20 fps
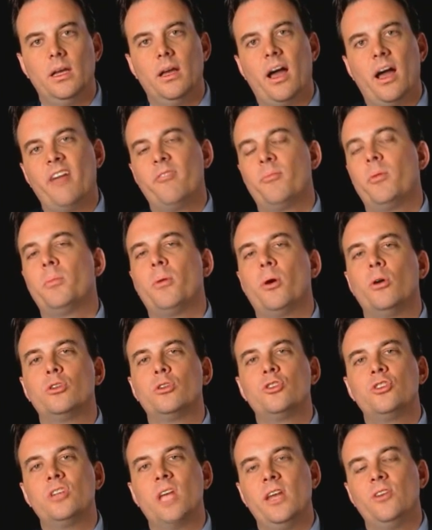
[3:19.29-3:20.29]
I've
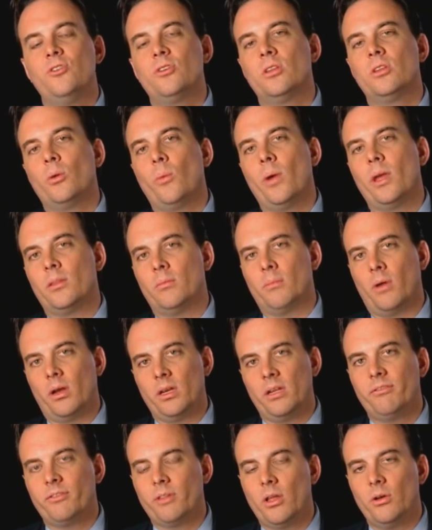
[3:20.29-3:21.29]
proposed changing the way the
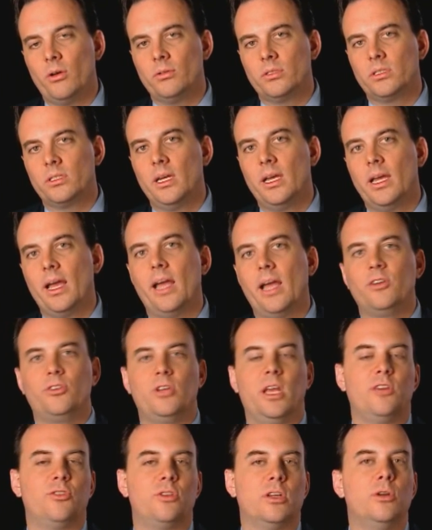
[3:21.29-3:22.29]
money flows and
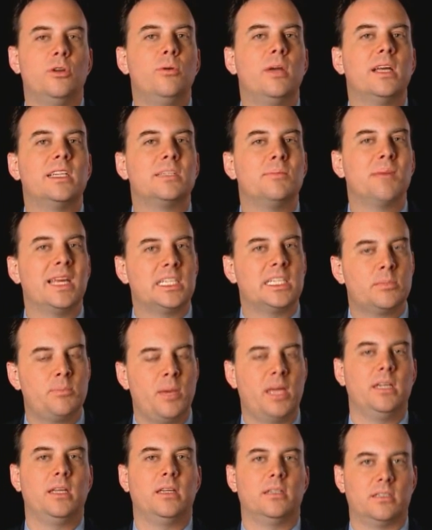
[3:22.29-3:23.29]
changing who gets to make
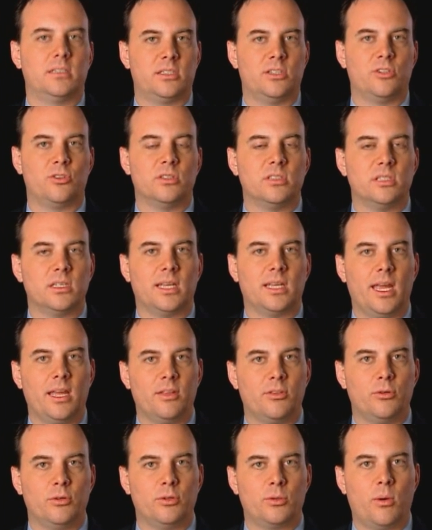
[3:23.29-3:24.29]
spending decisions in K
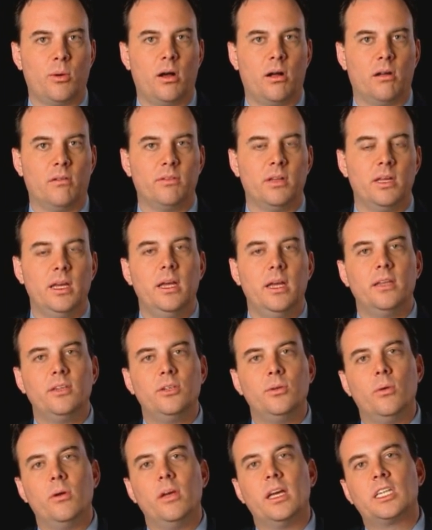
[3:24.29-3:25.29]
through 12
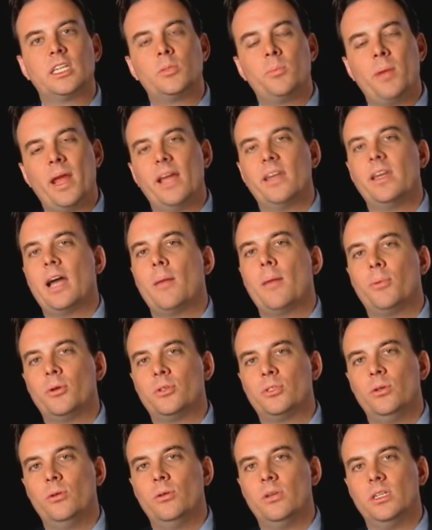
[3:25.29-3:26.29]
to expand
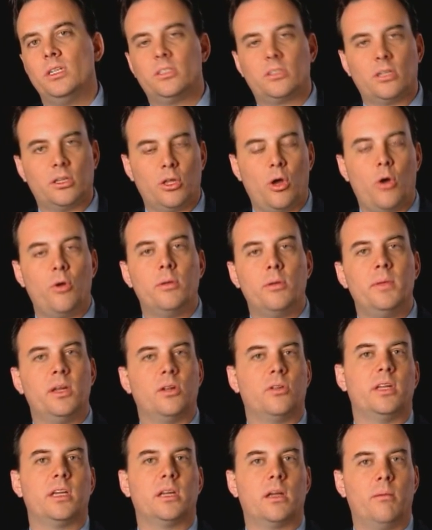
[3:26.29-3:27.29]
opportunities to low to
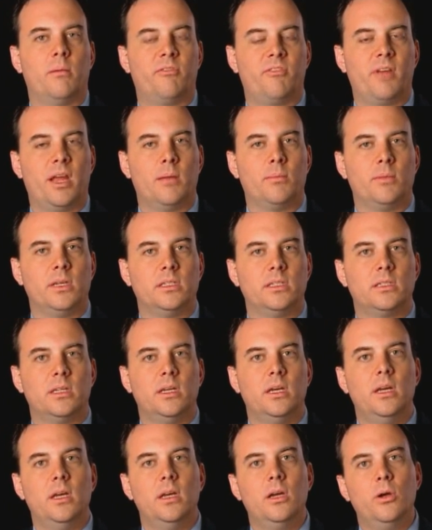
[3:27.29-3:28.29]
middle income families
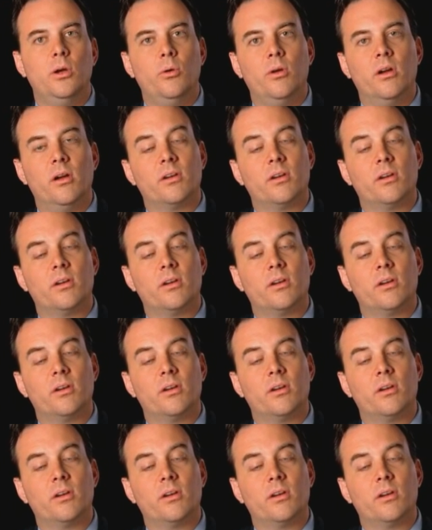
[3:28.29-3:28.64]
who